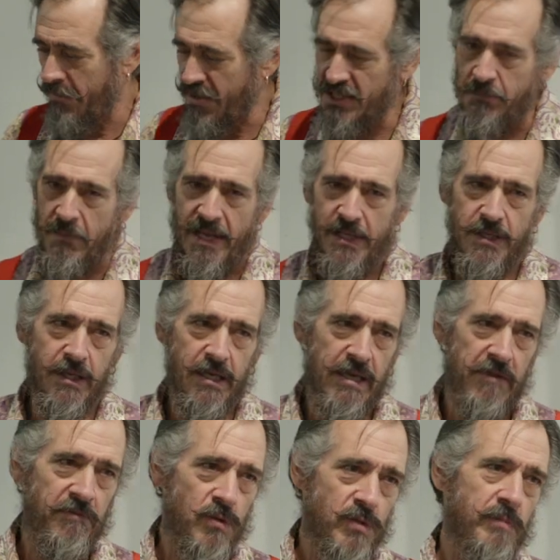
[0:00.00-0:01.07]
it's meant to
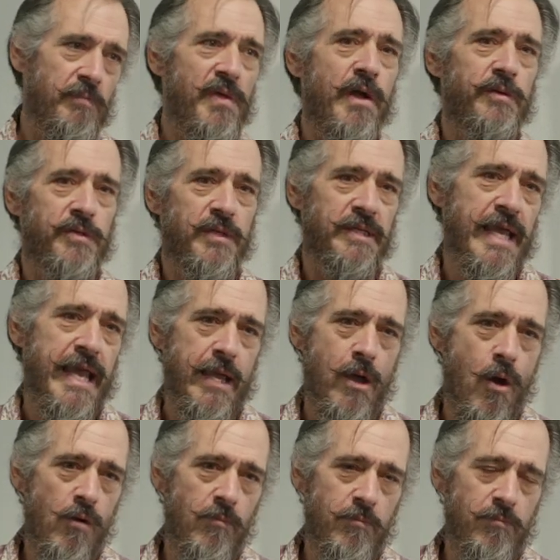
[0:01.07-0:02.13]
give you some thoughts to take
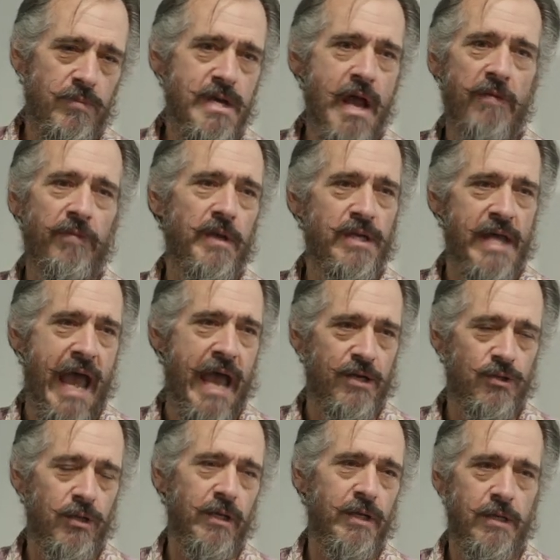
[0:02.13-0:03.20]
home, nothing to
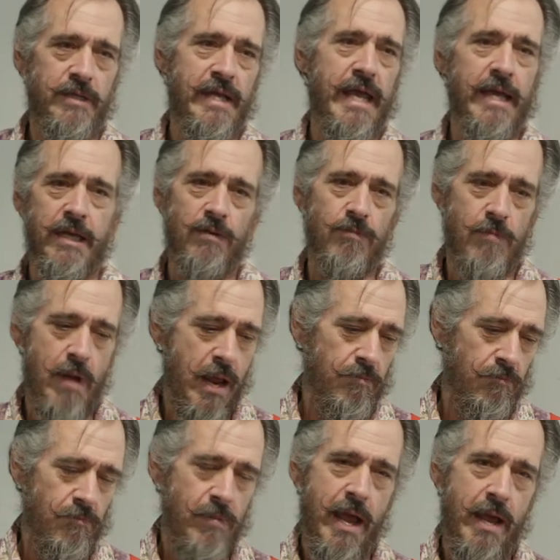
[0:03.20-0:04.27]
actually take
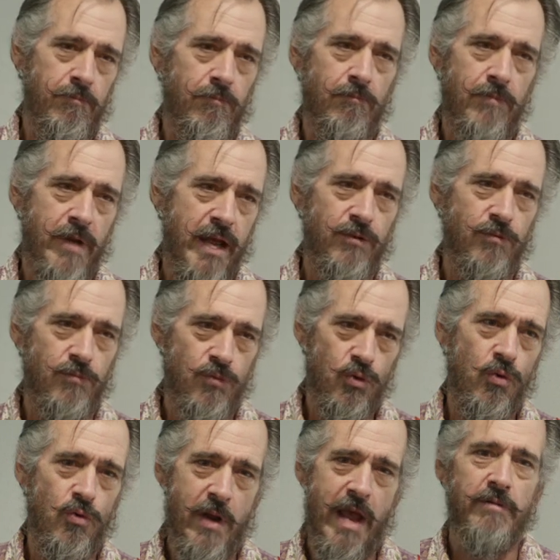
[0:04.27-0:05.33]
and
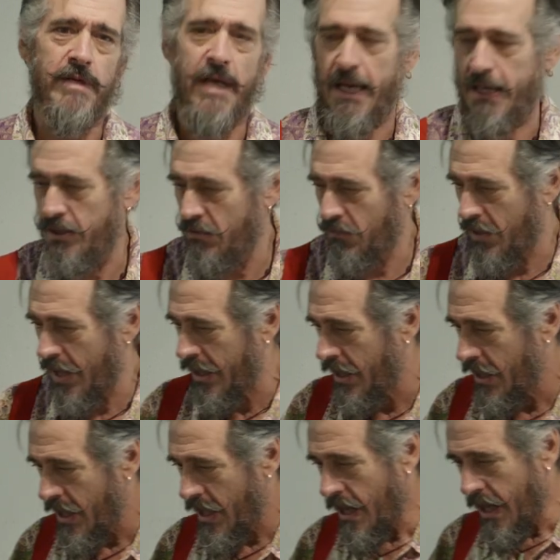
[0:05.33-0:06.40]
screw down tight, okay?
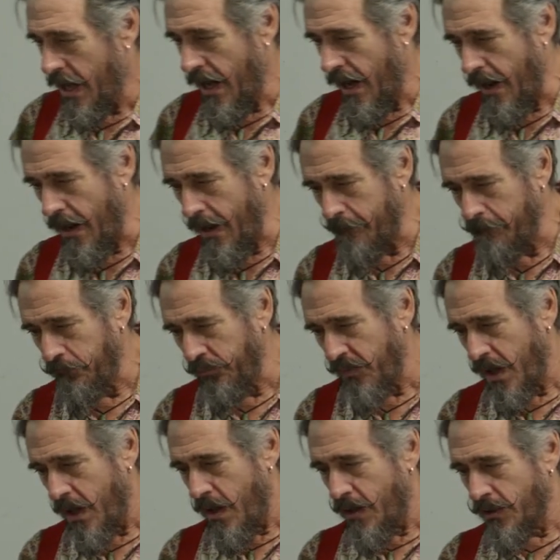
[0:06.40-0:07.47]

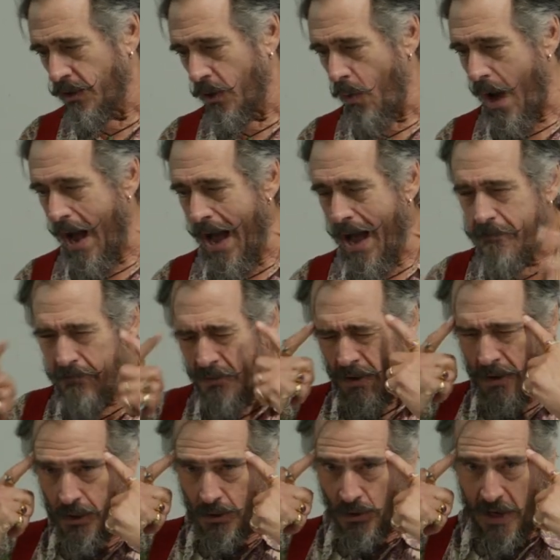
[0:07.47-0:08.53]
So I'm
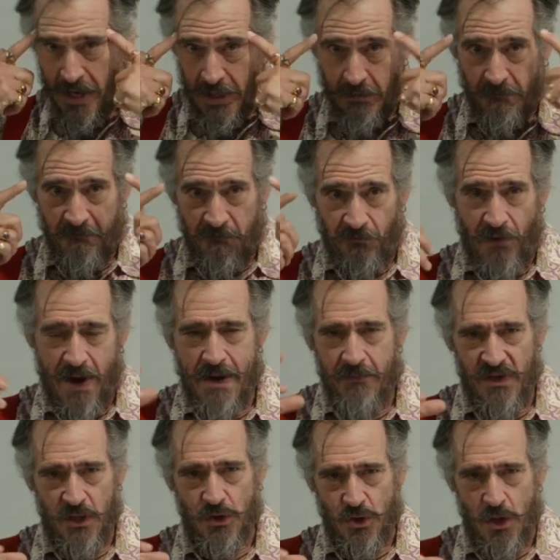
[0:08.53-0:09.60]
going to try to frame
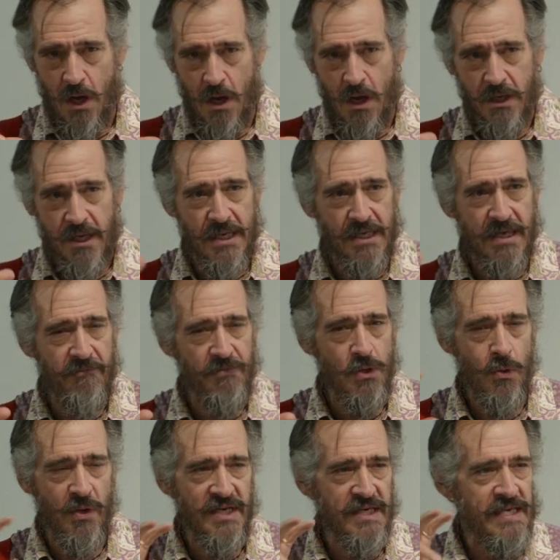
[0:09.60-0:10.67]
this talk in giving
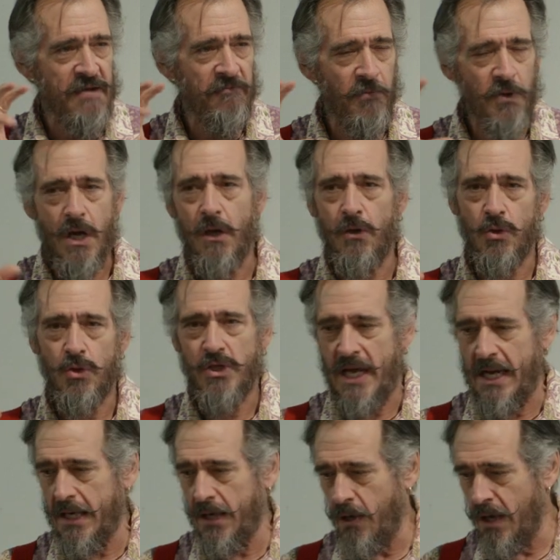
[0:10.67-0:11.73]
you a different
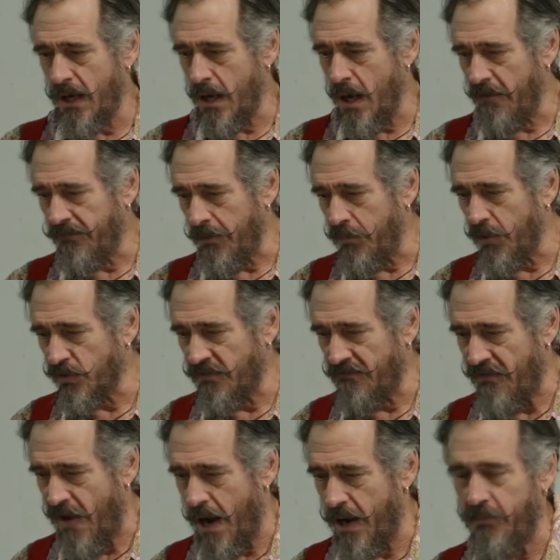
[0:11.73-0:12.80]
understanding of the built
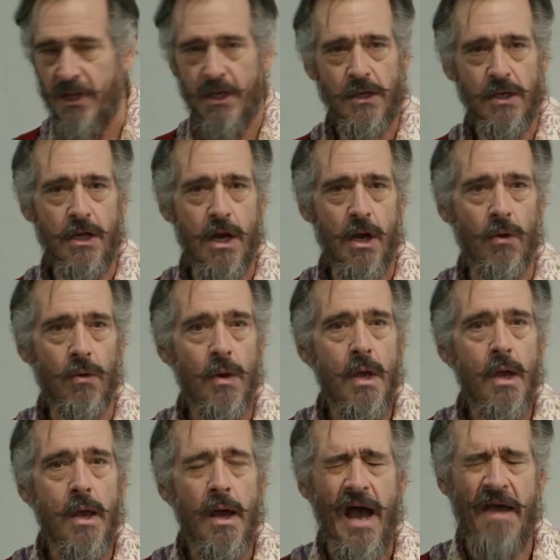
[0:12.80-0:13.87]
environment. You know,
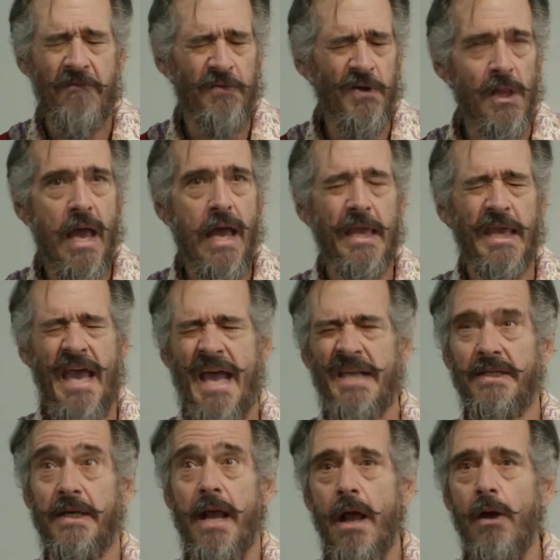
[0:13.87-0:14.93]
I feel like
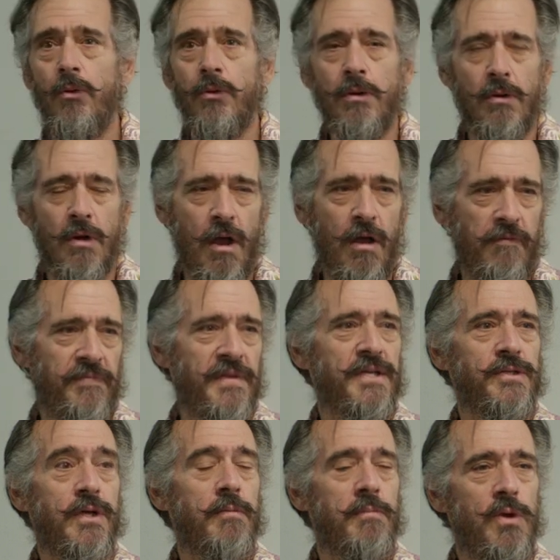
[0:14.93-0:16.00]
as an elder of
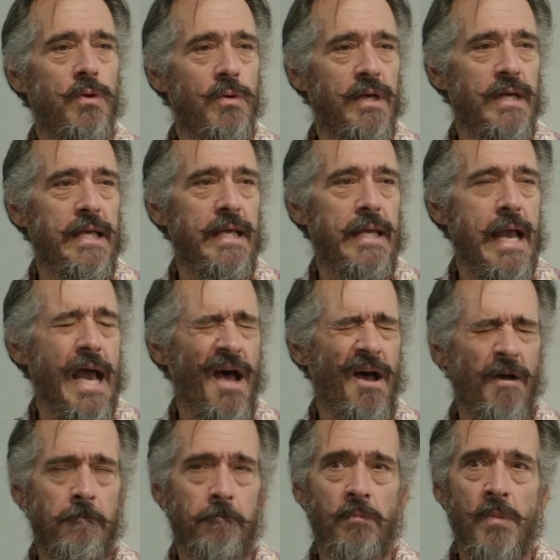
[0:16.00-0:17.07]
this community,
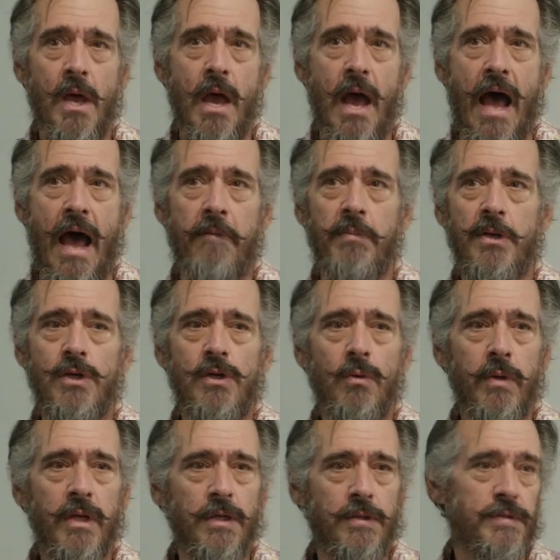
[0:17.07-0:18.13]
I've been
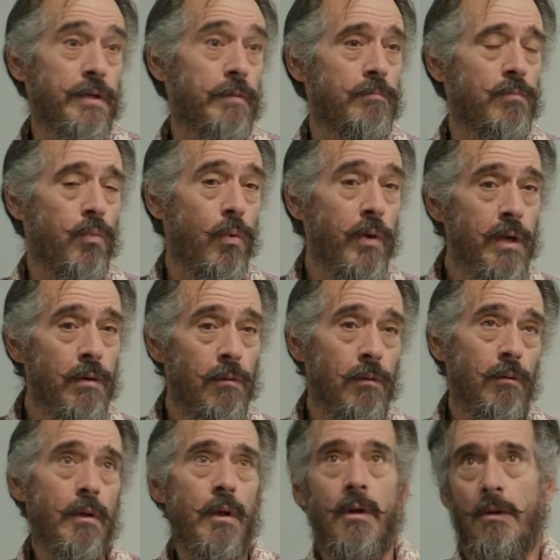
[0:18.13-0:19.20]
doing some
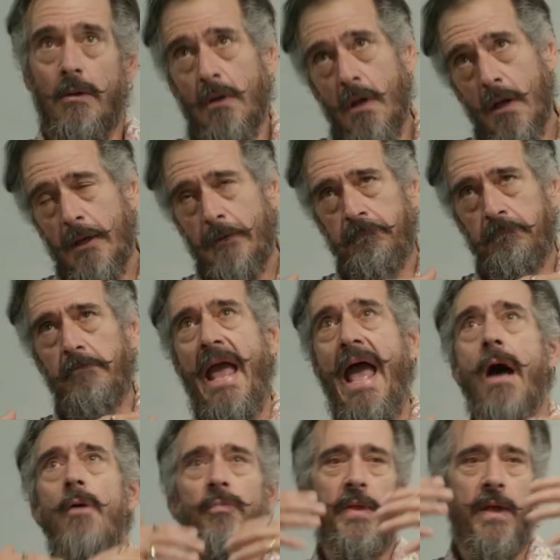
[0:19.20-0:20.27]
real
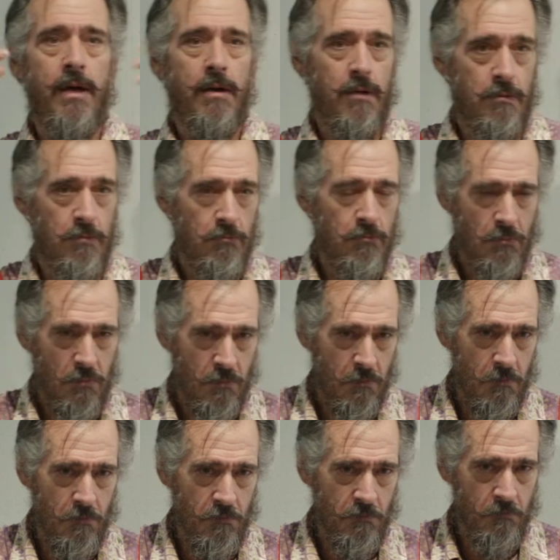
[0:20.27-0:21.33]
out there
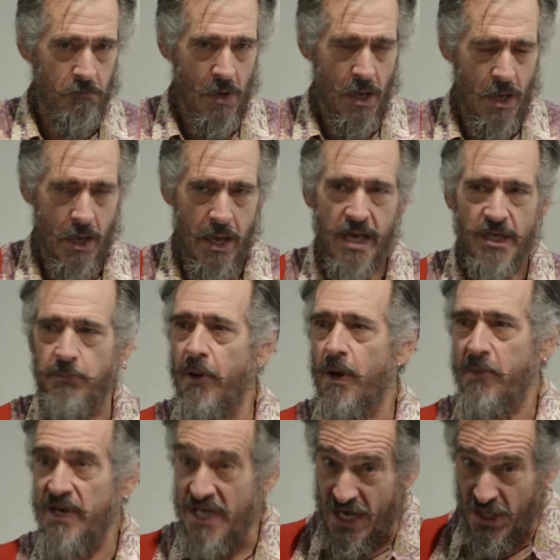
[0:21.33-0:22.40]

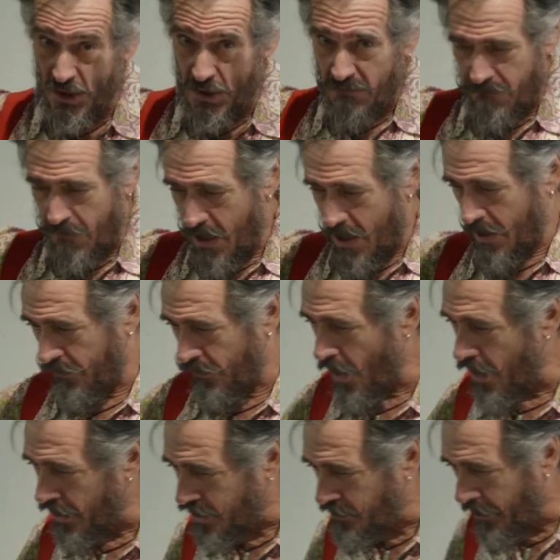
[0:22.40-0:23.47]
experimentation,
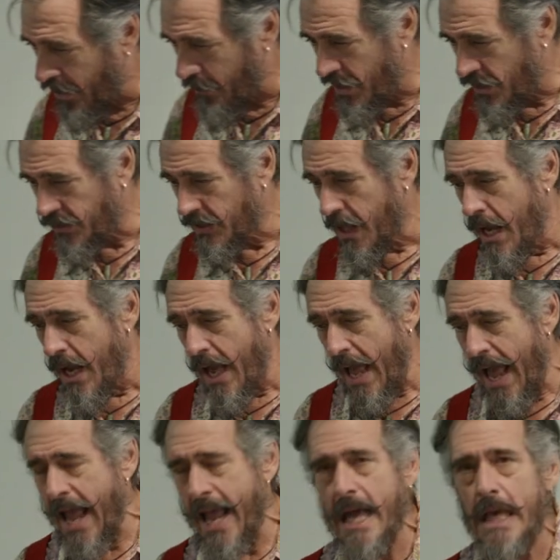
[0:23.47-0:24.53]
thought experiments,
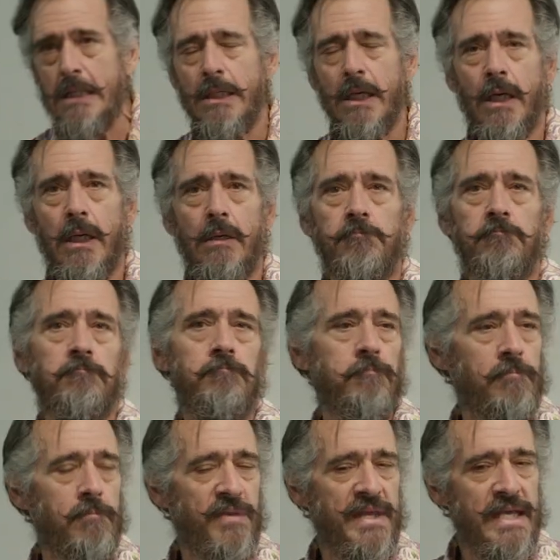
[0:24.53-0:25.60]
and
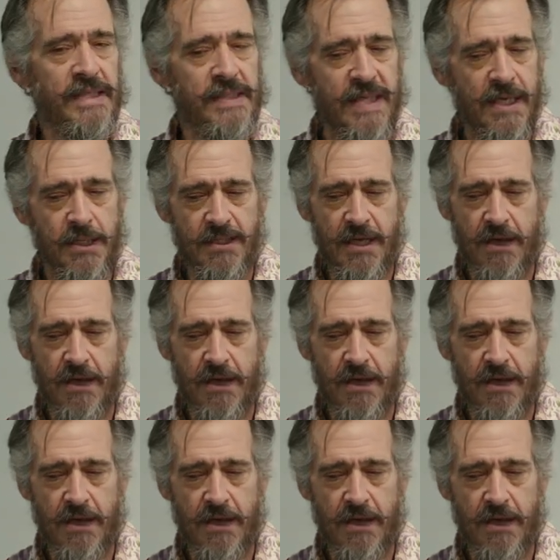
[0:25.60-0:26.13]
these things